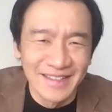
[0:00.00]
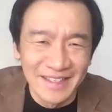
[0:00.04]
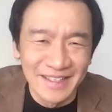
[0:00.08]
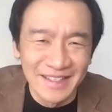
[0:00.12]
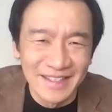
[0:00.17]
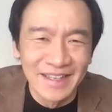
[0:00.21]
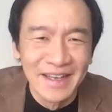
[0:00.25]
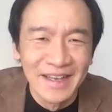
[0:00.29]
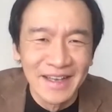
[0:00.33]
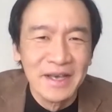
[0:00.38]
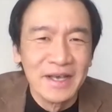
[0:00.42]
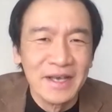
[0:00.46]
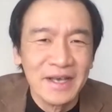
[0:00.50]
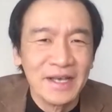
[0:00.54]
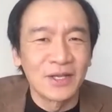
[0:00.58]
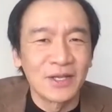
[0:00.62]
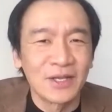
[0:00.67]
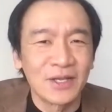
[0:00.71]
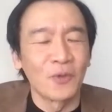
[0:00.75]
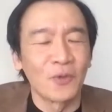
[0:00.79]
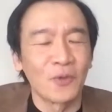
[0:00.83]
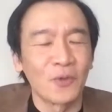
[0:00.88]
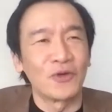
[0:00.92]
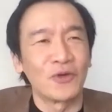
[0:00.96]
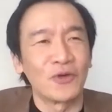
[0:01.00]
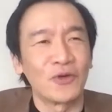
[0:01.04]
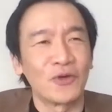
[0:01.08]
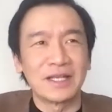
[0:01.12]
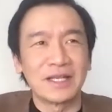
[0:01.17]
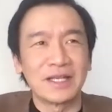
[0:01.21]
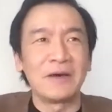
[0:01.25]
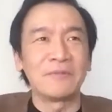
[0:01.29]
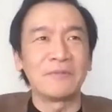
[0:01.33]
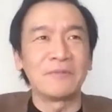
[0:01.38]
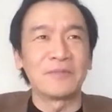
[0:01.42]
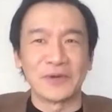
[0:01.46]
so, so, for
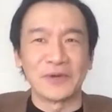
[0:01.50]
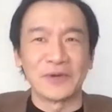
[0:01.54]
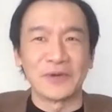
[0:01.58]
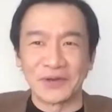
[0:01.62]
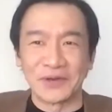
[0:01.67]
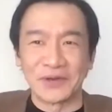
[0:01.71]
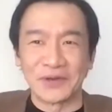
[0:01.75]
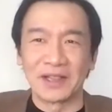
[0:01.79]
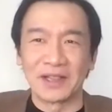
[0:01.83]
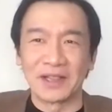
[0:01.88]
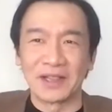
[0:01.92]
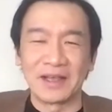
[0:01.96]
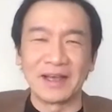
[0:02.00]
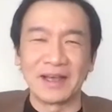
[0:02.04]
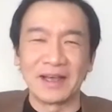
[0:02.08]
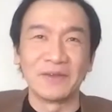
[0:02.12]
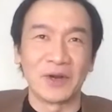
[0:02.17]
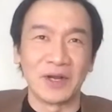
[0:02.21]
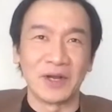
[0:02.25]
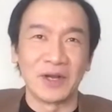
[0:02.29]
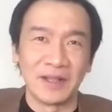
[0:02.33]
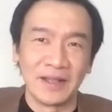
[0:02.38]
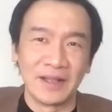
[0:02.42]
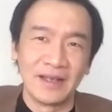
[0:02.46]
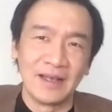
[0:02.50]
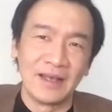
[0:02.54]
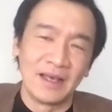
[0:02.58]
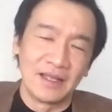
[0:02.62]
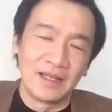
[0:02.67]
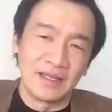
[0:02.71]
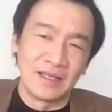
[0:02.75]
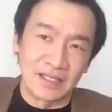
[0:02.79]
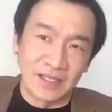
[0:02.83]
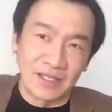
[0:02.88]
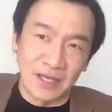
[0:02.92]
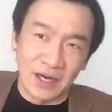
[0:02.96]
example, you know the line where
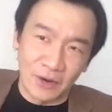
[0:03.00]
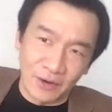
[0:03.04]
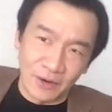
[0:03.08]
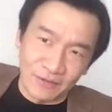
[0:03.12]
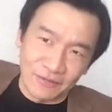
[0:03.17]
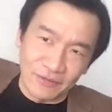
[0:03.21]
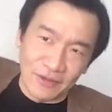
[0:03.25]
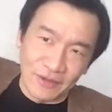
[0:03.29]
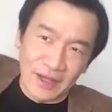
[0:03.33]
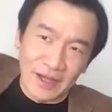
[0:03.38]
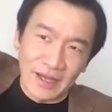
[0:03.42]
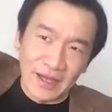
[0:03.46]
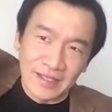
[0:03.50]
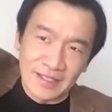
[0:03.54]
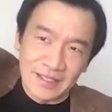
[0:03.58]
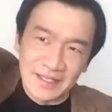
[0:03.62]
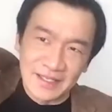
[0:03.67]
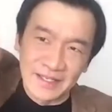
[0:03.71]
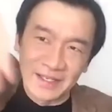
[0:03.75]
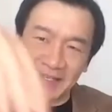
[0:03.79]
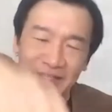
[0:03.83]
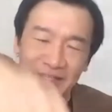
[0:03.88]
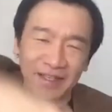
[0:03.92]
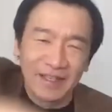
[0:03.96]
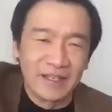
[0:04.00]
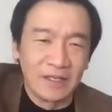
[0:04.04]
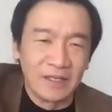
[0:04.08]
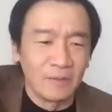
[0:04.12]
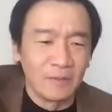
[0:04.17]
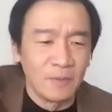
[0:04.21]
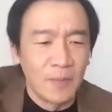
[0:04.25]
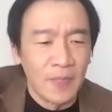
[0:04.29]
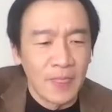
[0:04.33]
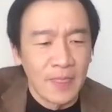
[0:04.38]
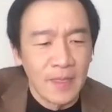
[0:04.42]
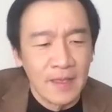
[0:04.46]
Nitara flies
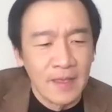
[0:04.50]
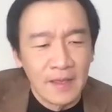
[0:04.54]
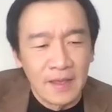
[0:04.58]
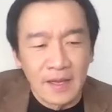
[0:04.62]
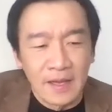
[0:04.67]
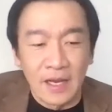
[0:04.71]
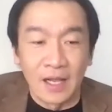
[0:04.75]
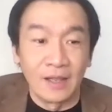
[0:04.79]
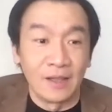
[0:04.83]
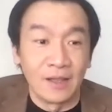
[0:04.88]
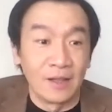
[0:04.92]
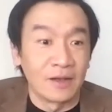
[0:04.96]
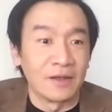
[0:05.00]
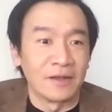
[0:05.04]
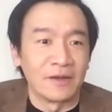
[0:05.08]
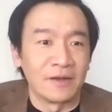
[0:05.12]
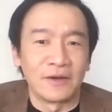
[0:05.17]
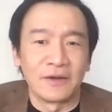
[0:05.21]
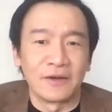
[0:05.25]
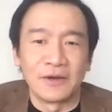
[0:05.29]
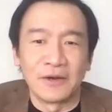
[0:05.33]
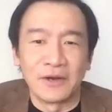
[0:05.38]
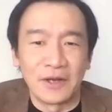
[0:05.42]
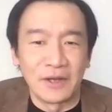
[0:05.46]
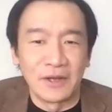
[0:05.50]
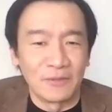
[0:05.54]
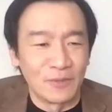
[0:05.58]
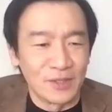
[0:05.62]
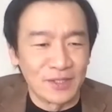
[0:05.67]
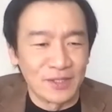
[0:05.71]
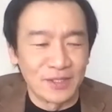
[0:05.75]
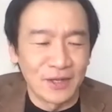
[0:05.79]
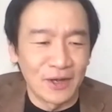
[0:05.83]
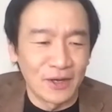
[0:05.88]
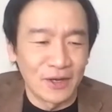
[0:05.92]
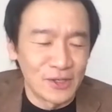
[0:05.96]
in and I look at her and I'm
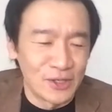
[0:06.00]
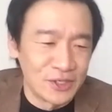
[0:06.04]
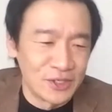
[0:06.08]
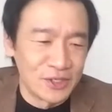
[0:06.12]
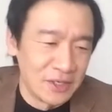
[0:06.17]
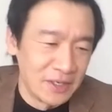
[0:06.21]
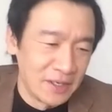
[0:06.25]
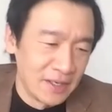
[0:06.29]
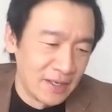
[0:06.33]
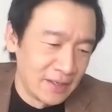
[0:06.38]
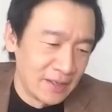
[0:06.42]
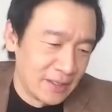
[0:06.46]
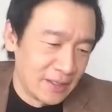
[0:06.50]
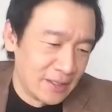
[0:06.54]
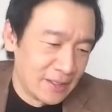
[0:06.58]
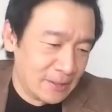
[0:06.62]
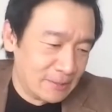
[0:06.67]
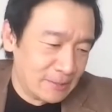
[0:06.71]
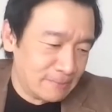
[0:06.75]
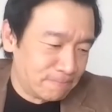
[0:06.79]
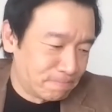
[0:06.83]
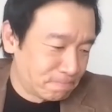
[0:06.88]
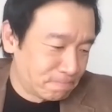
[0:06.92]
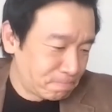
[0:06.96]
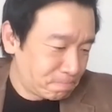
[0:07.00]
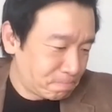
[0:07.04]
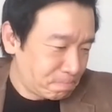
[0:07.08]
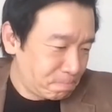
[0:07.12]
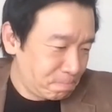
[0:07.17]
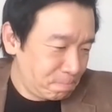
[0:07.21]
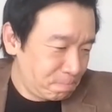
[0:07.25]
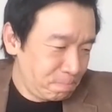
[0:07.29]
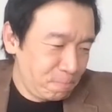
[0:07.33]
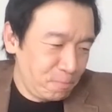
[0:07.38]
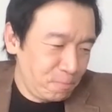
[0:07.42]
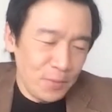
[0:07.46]
with such,
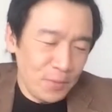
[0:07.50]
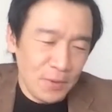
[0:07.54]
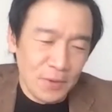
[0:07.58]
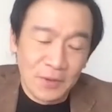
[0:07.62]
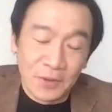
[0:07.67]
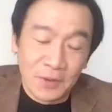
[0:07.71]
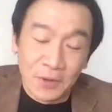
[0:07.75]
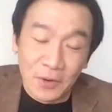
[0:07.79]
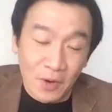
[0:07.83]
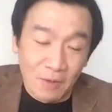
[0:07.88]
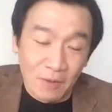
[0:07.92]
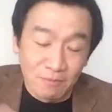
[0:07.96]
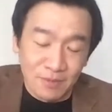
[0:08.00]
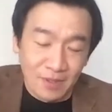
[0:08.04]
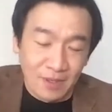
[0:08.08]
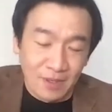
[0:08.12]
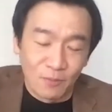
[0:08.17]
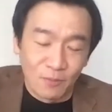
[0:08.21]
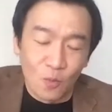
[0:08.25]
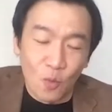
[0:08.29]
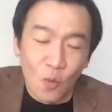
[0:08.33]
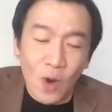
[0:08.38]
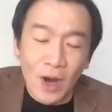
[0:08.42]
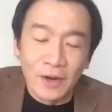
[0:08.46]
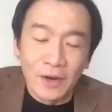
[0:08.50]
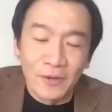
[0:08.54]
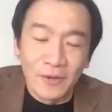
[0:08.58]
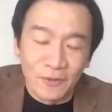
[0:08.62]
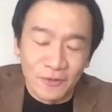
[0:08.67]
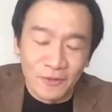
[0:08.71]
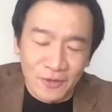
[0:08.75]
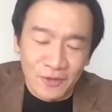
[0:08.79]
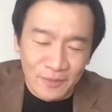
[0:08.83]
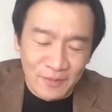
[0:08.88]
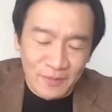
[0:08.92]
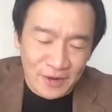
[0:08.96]
you know, I'm, I'm won
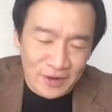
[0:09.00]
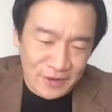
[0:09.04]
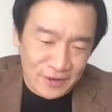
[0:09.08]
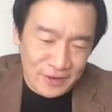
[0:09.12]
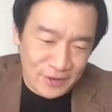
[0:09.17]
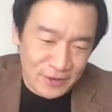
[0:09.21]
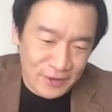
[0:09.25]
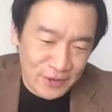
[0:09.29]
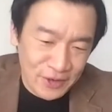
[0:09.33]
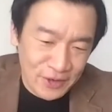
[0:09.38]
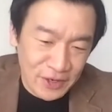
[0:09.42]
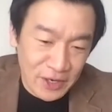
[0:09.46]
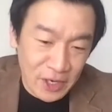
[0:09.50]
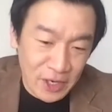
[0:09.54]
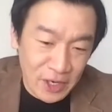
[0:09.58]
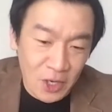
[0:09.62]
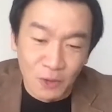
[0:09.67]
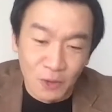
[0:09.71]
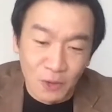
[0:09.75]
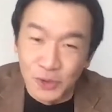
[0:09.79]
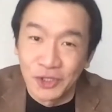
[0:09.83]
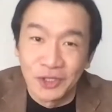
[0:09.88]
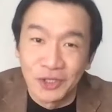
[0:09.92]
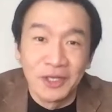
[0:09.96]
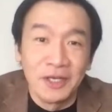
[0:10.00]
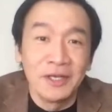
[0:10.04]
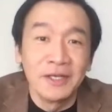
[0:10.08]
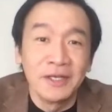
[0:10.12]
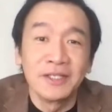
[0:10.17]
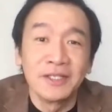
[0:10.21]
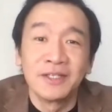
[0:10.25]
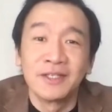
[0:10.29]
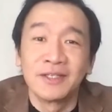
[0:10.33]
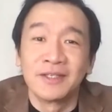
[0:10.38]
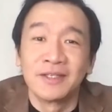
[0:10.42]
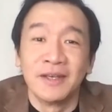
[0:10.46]
over by her and I go, she
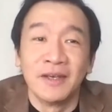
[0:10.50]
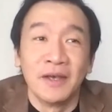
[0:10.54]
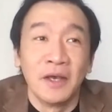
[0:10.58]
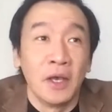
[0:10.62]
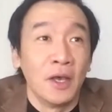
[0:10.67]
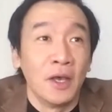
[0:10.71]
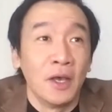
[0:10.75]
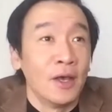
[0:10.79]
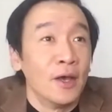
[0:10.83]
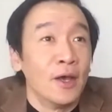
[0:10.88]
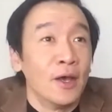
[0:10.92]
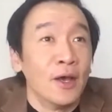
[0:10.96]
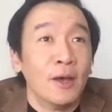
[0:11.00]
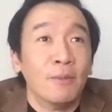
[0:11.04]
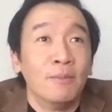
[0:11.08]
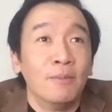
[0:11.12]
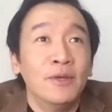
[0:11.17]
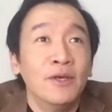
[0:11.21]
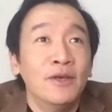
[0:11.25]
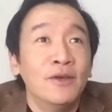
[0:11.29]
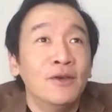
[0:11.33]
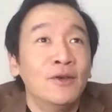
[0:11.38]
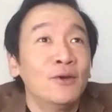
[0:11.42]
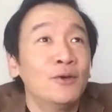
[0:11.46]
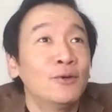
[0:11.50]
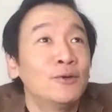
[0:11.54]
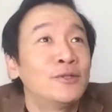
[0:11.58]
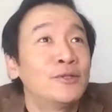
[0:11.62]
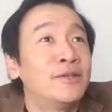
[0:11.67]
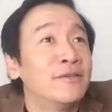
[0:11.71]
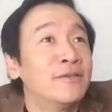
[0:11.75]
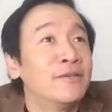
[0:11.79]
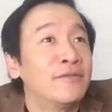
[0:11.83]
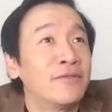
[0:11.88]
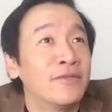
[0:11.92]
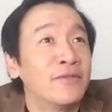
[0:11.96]
is
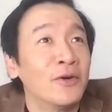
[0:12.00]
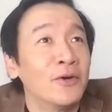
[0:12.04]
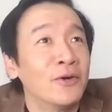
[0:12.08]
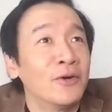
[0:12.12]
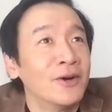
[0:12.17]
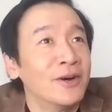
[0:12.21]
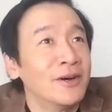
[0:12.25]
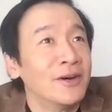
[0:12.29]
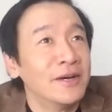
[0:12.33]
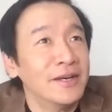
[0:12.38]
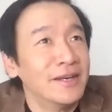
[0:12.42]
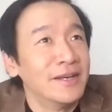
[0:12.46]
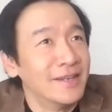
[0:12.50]
beautiful.